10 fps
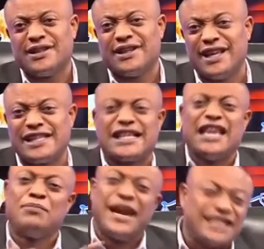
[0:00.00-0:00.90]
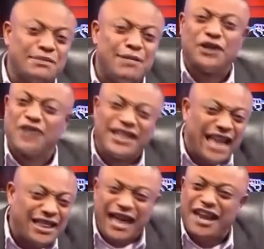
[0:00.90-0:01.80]
in celebrating my
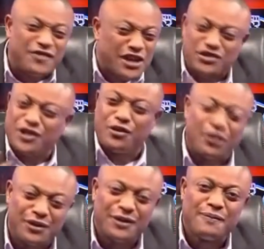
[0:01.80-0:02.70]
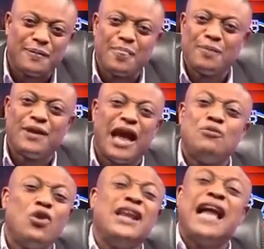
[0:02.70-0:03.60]
20th anniversary, I'm
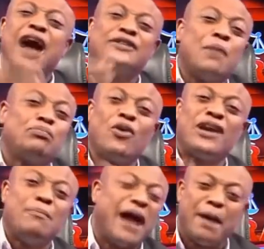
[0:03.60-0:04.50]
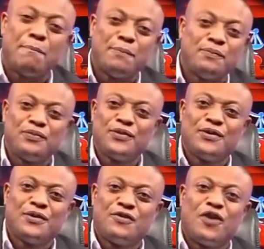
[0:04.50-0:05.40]
rolling out a program
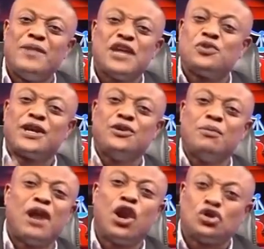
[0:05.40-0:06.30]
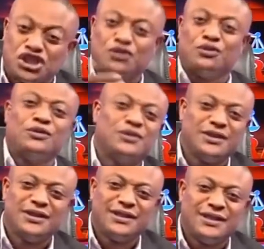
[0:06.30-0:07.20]
from next week. I'm launching.
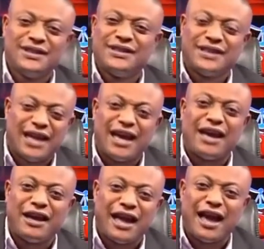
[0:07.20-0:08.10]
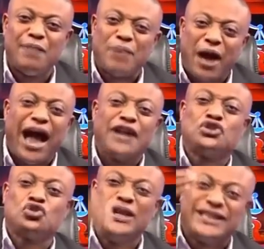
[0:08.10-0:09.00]
I'm at
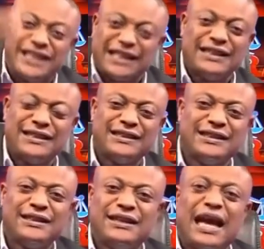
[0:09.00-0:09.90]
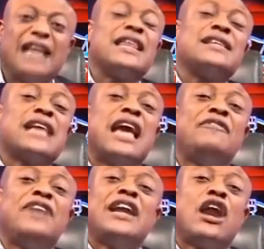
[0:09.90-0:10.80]
20. I think I've
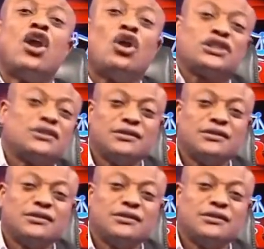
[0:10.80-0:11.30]
done a lot.